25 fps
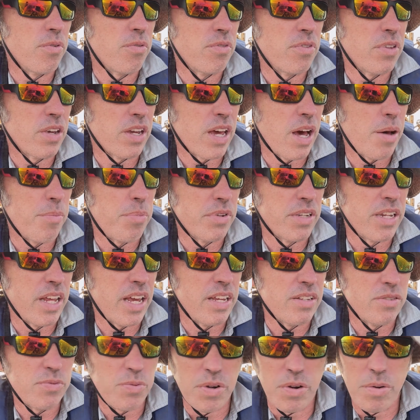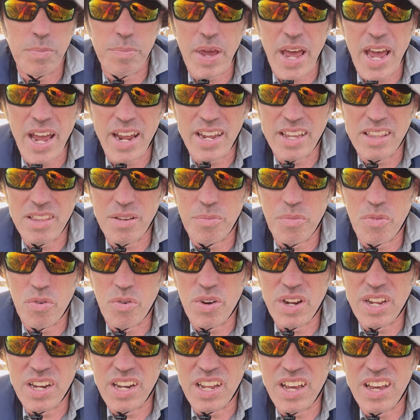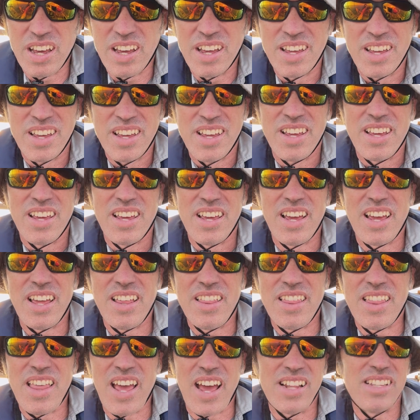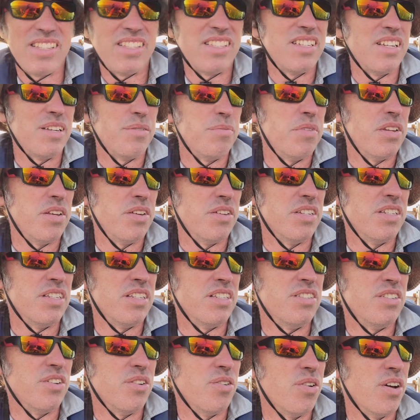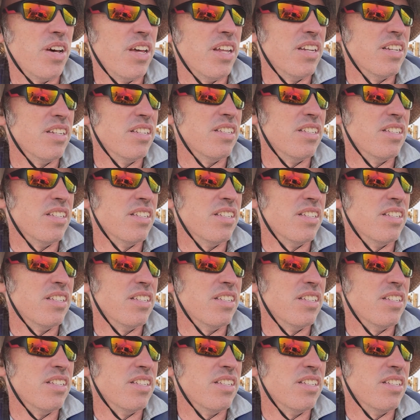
the couple days we were back at the marina, and that seemed to do it.